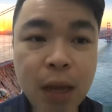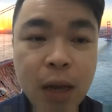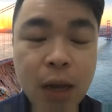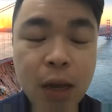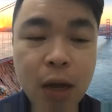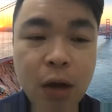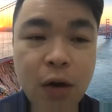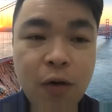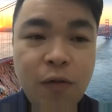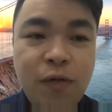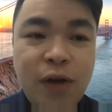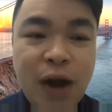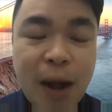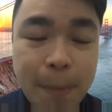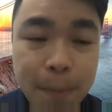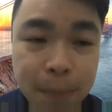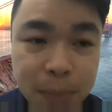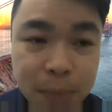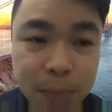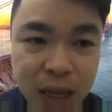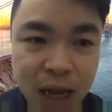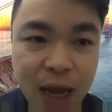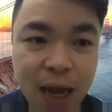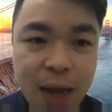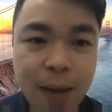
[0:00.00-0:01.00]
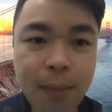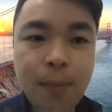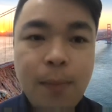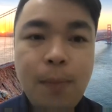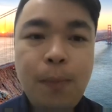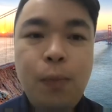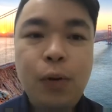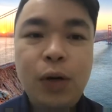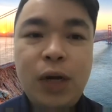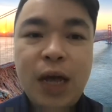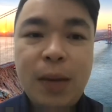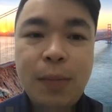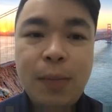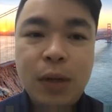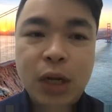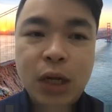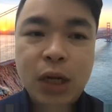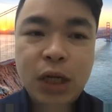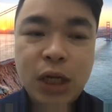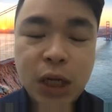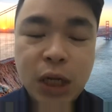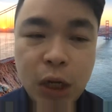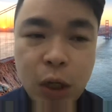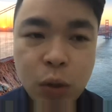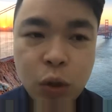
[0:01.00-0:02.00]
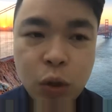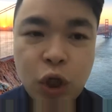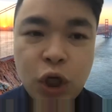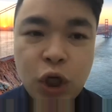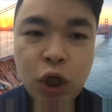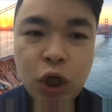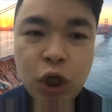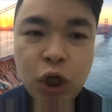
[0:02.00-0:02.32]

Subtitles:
rub them, put them in a solution.